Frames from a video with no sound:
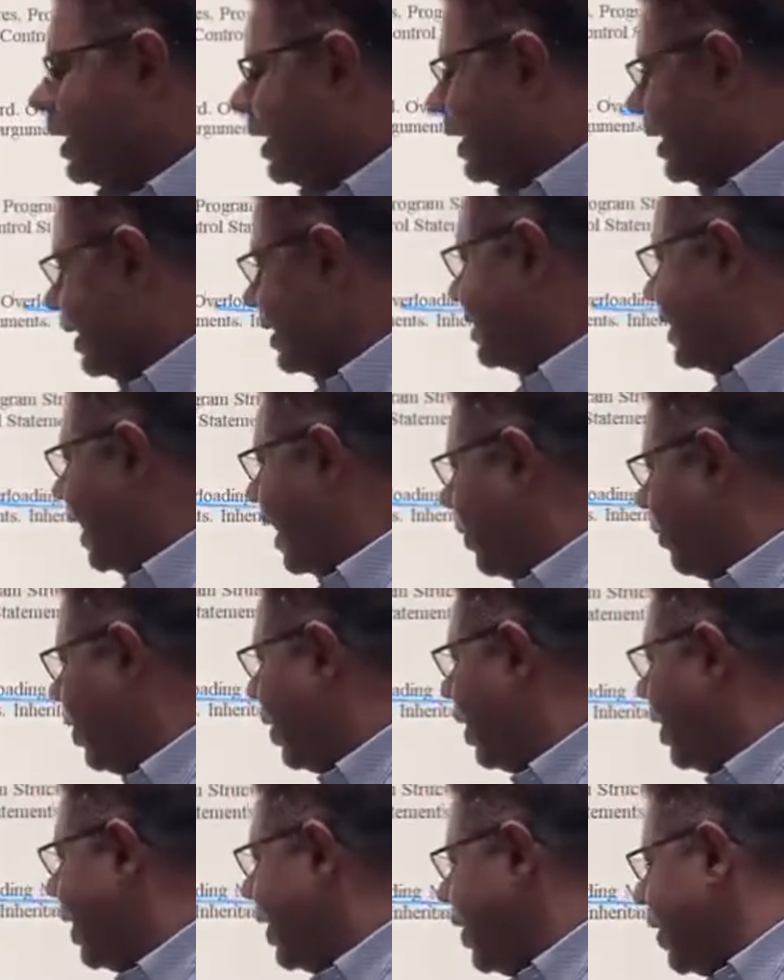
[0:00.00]
in
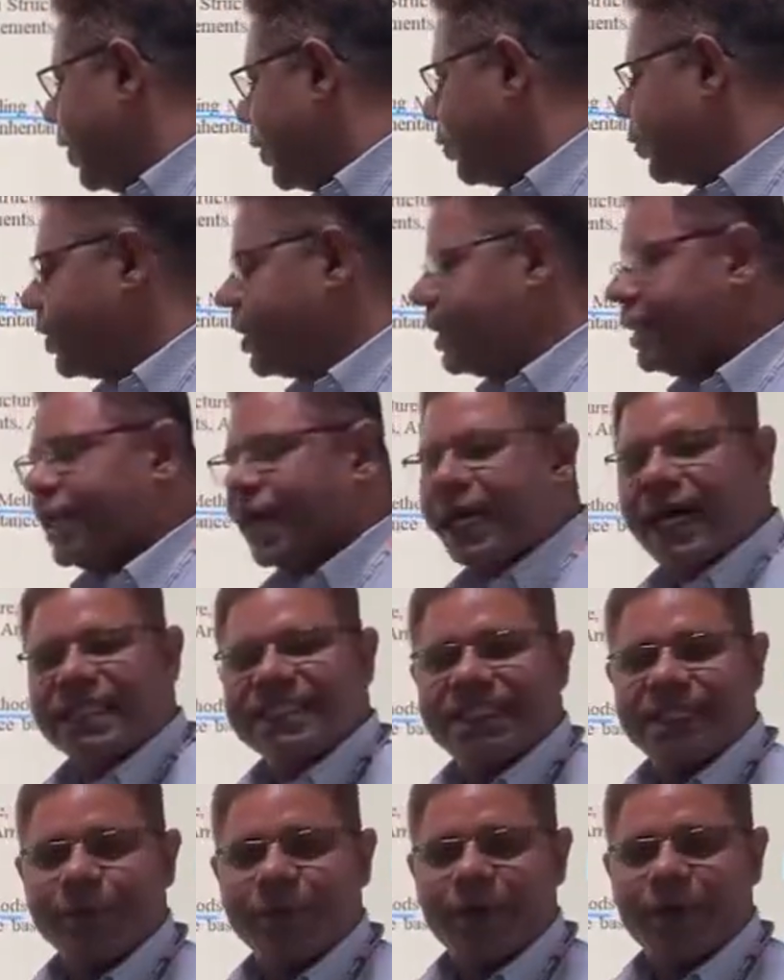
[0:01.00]
Java using the
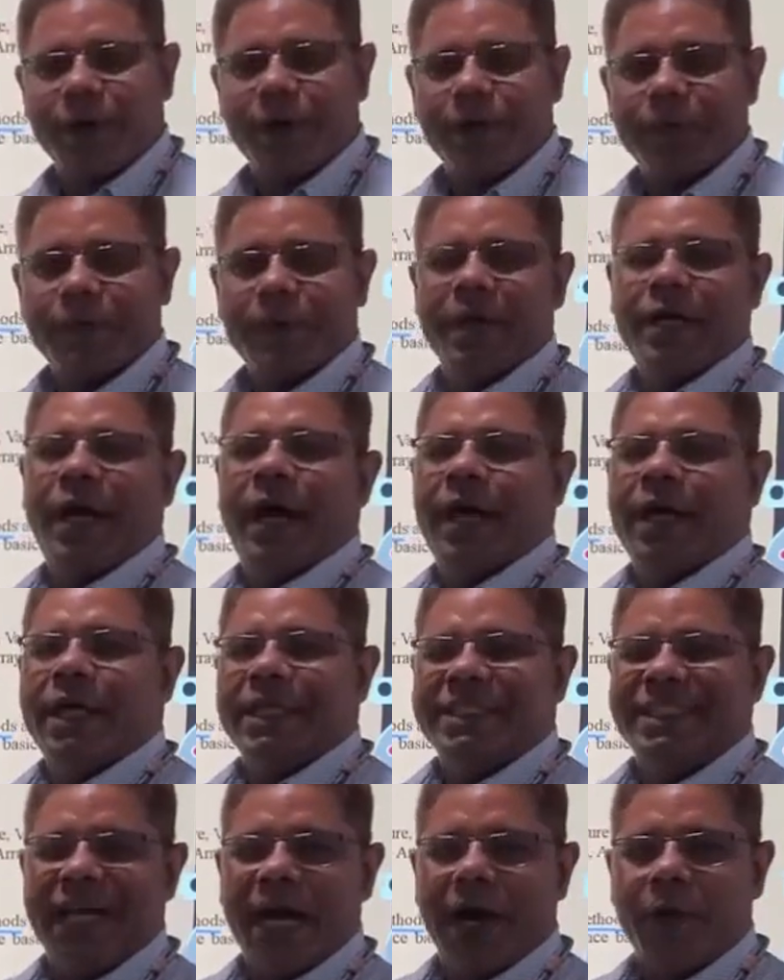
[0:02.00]
concept of
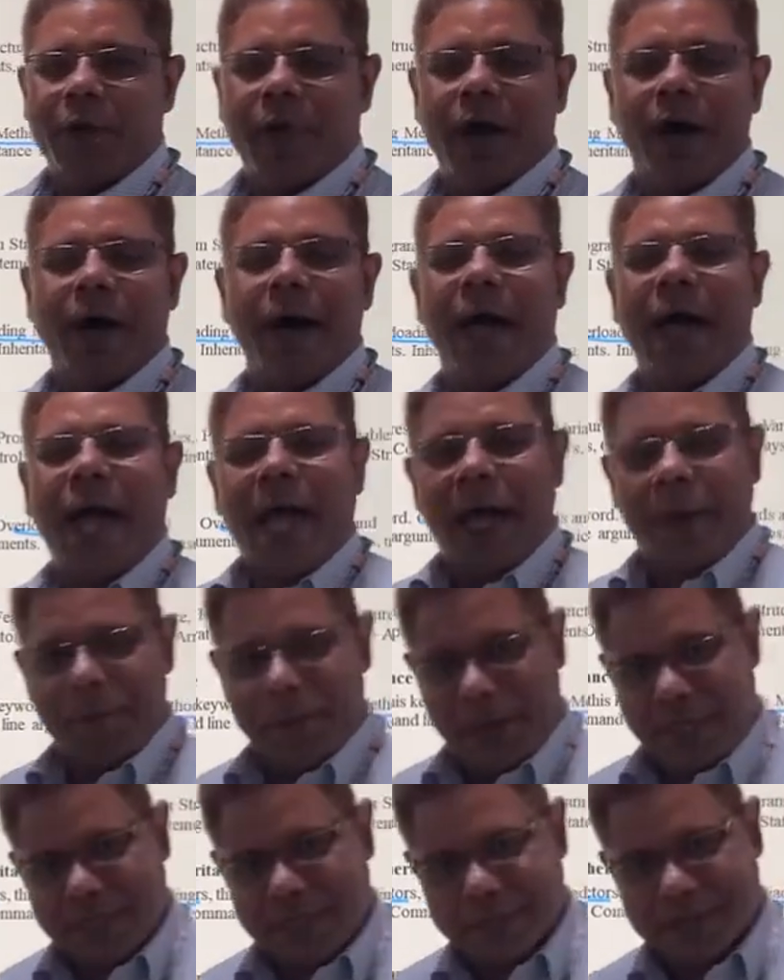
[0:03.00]
Java
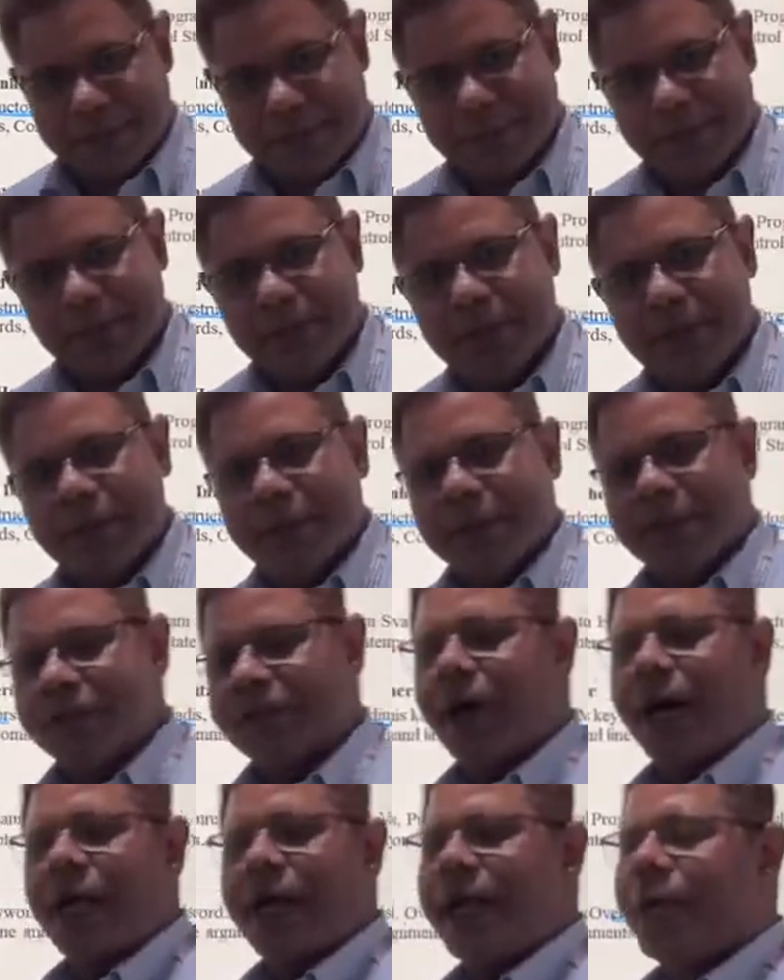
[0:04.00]
FX.
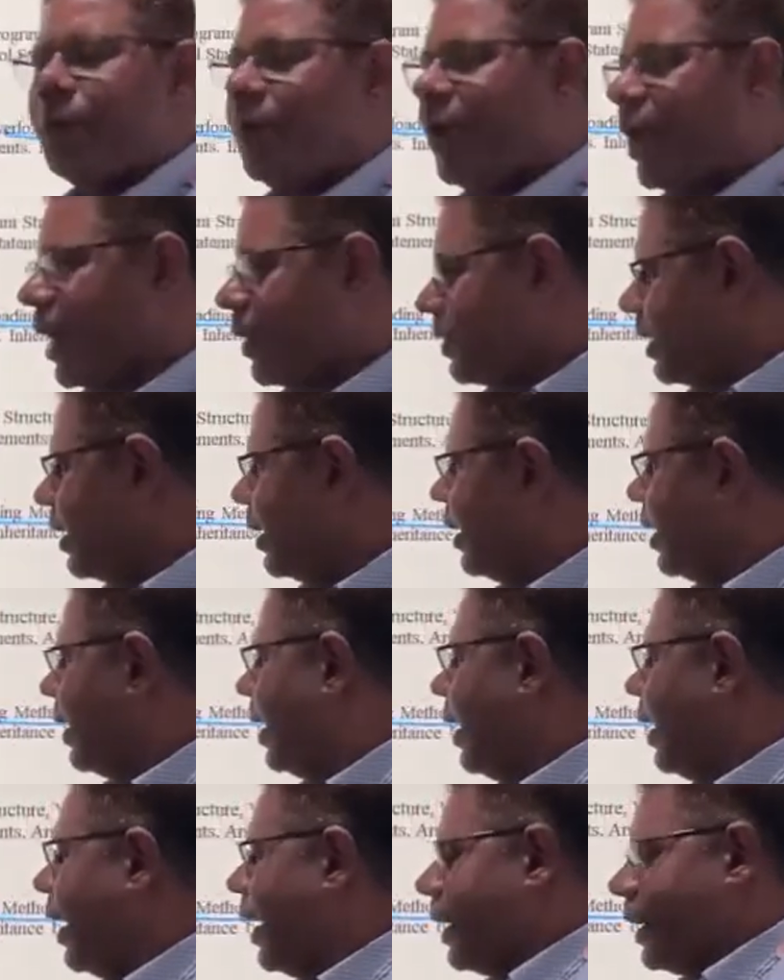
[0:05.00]
So already we have
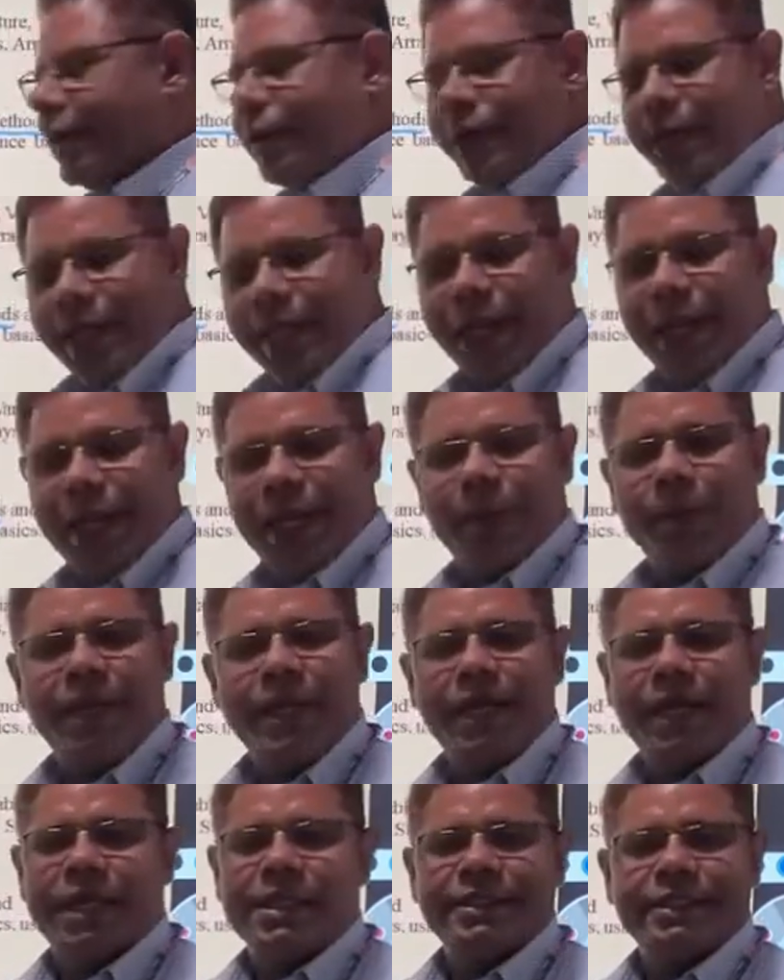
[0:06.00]
the
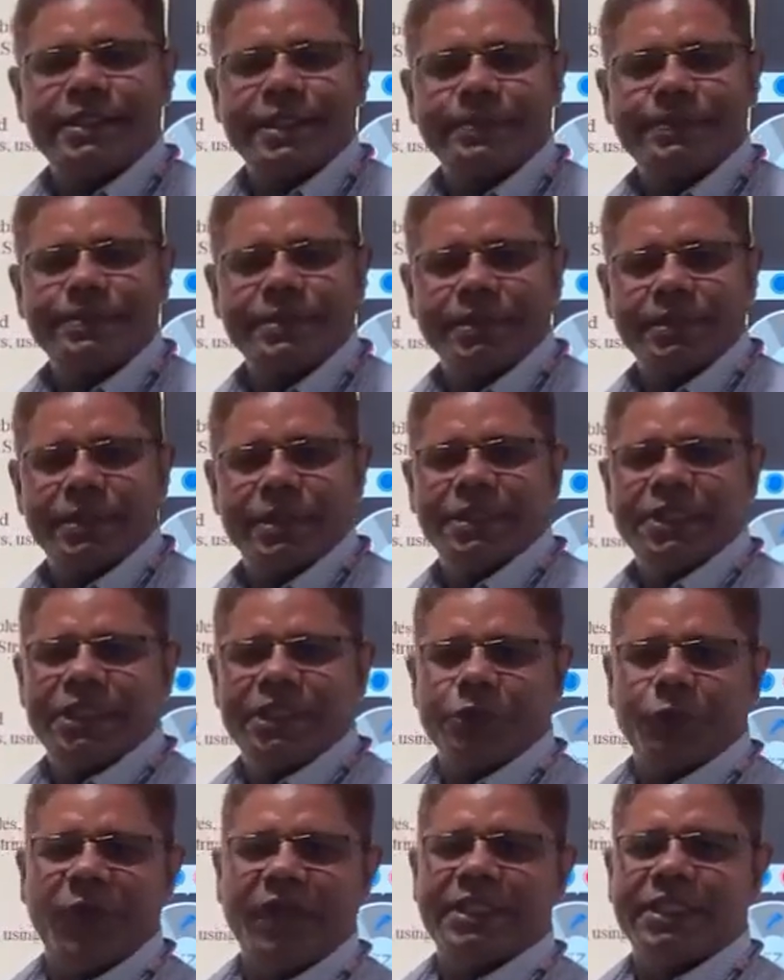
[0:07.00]
AWD concepts,
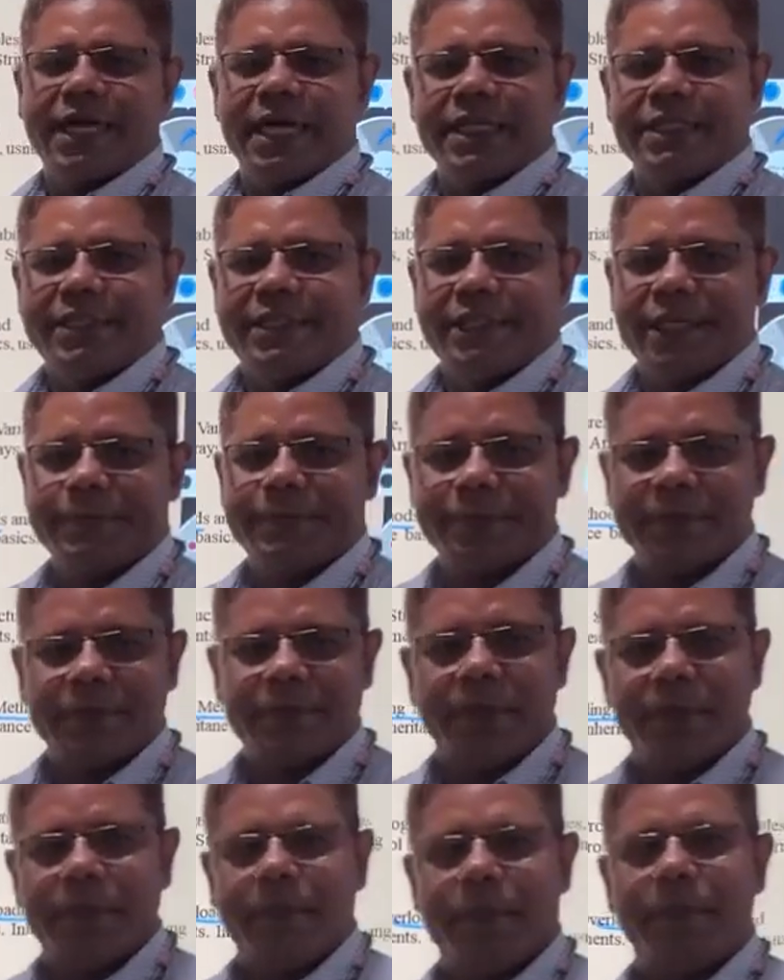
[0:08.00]
swings concepts,
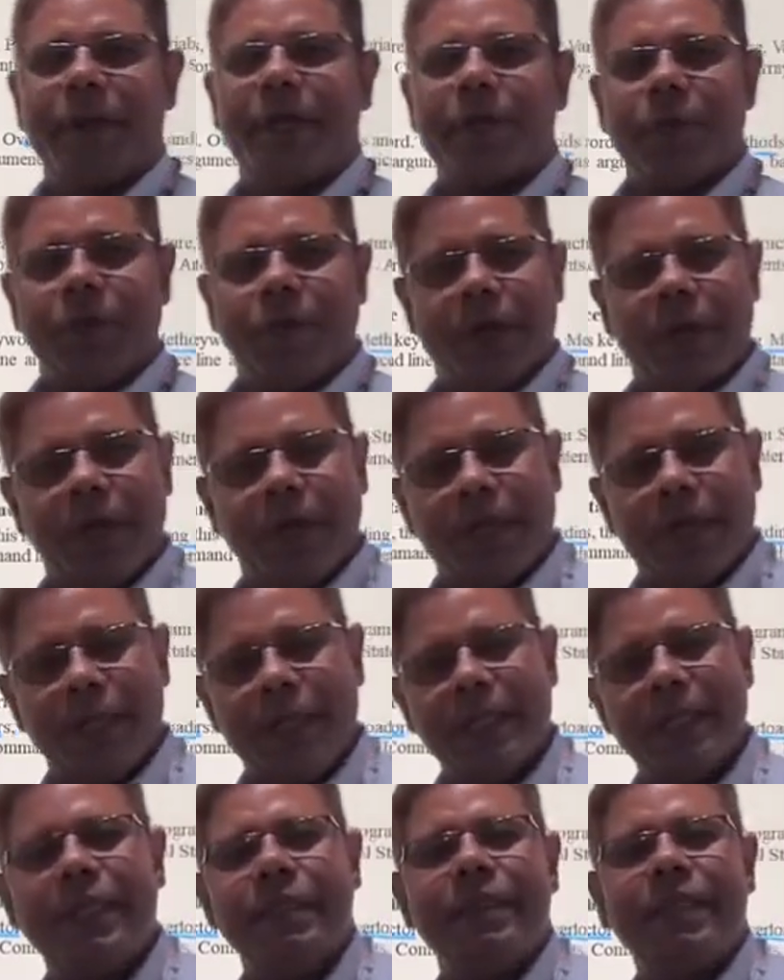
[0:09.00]
but
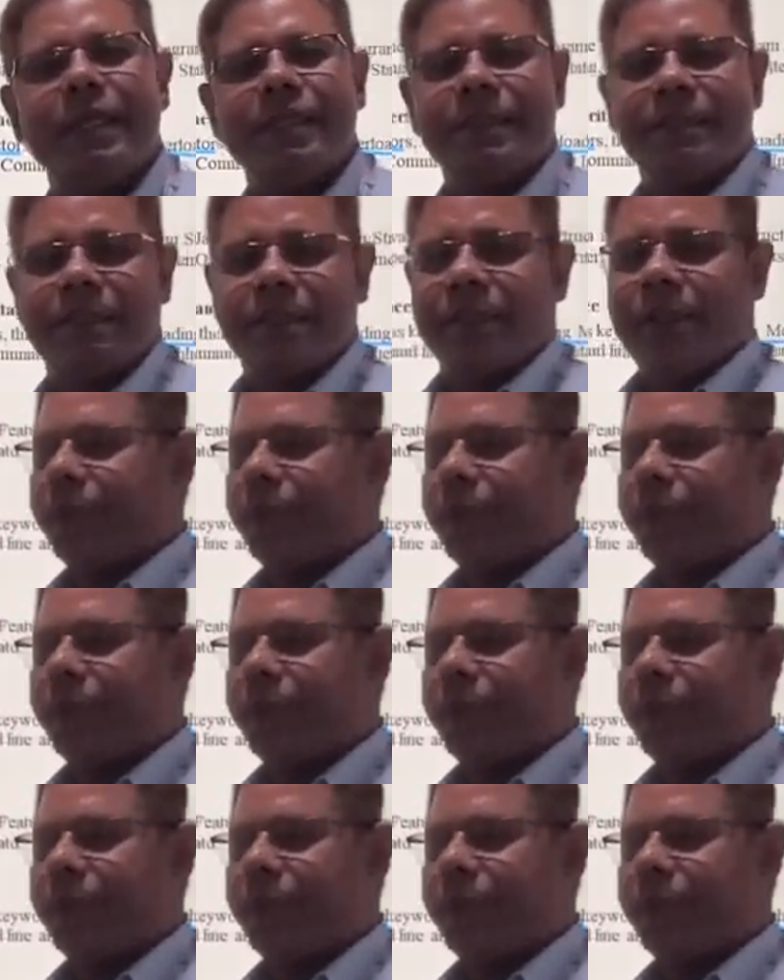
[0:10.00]
in this